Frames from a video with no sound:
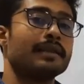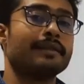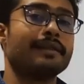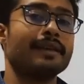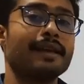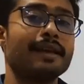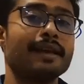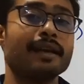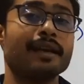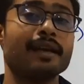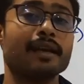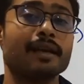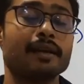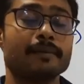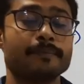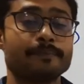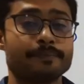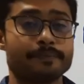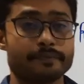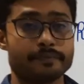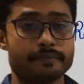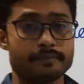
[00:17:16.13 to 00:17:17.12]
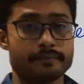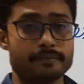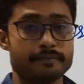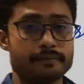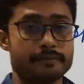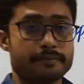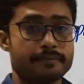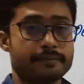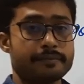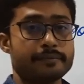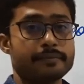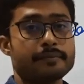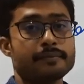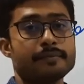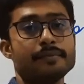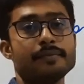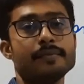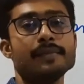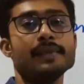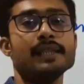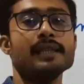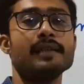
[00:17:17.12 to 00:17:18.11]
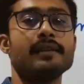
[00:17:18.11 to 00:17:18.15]
they
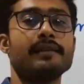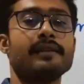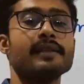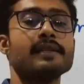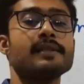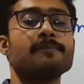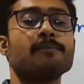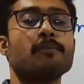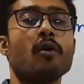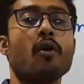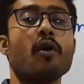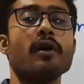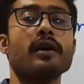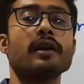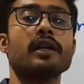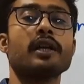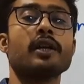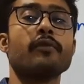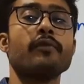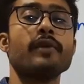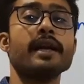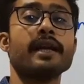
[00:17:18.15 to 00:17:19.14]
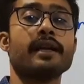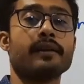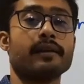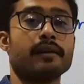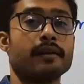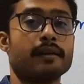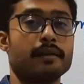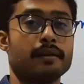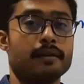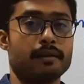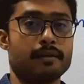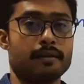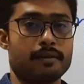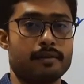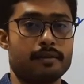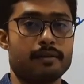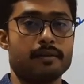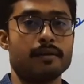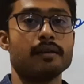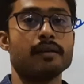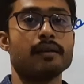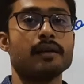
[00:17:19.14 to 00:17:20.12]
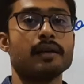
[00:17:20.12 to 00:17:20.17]
respond quick
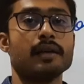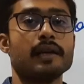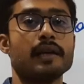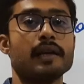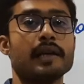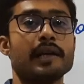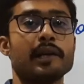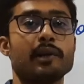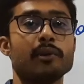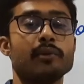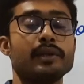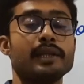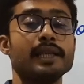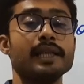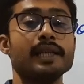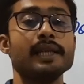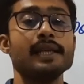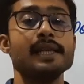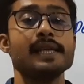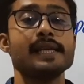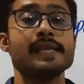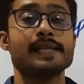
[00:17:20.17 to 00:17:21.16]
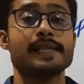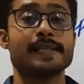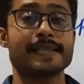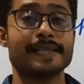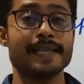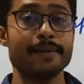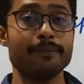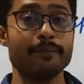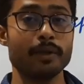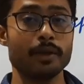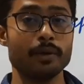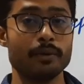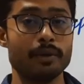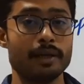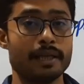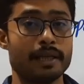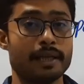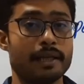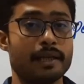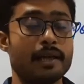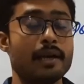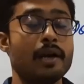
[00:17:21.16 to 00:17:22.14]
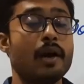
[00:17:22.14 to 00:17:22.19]
to the
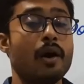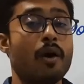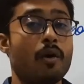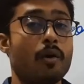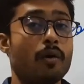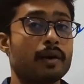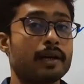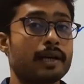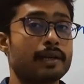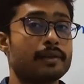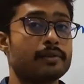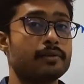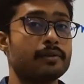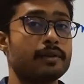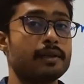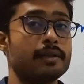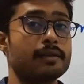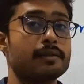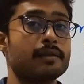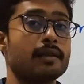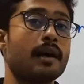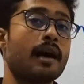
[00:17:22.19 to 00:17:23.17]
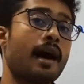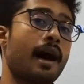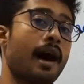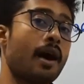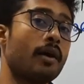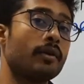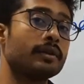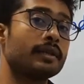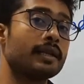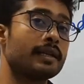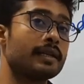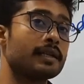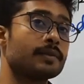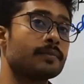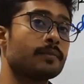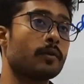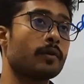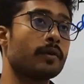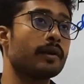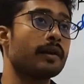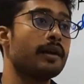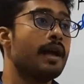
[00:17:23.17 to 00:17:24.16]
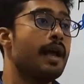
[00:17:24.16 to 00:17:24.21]
stimuli. Okay students, how they
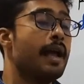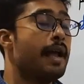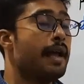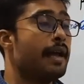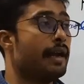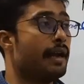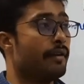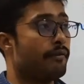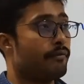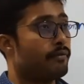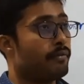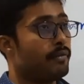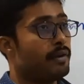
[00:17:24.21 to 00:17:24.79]
respond? If